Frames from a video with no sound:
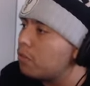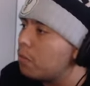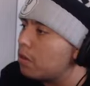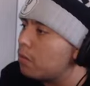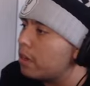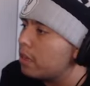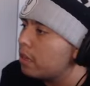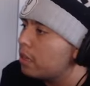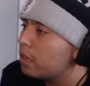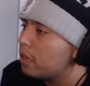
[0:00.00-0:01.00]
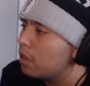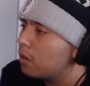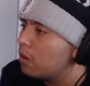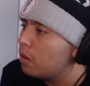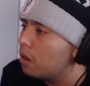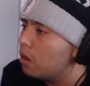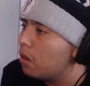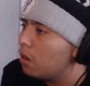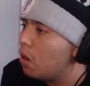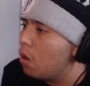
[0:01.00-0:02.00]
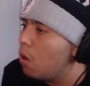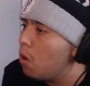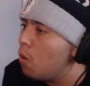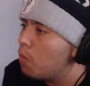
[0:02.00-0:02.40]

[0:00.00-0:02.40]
by the way. Oh